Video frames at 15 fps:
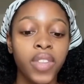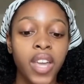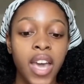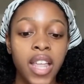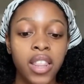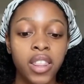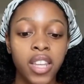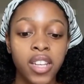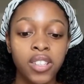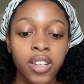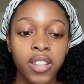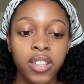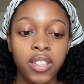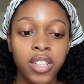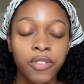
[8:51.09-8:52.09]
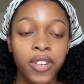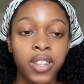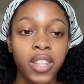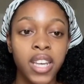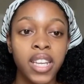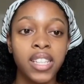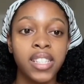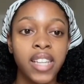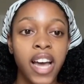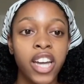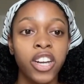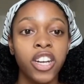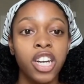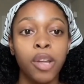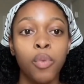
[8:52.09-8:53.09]
and these are different things that
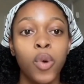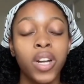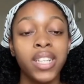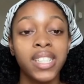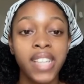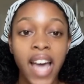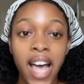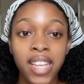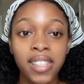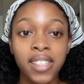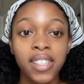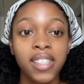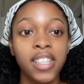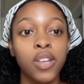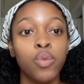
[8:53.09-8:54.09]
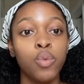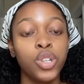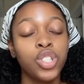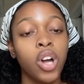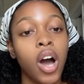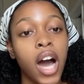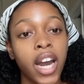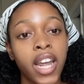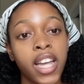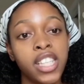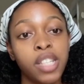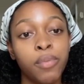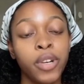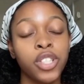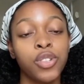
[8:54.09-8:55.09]
you're going to want to test to see which audience
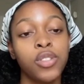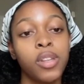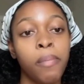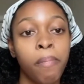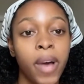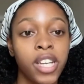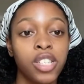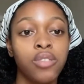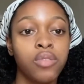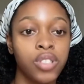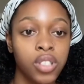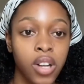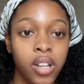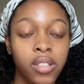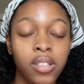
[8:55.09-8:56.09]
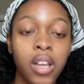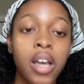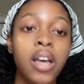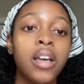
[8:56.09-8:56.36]
brings you the best results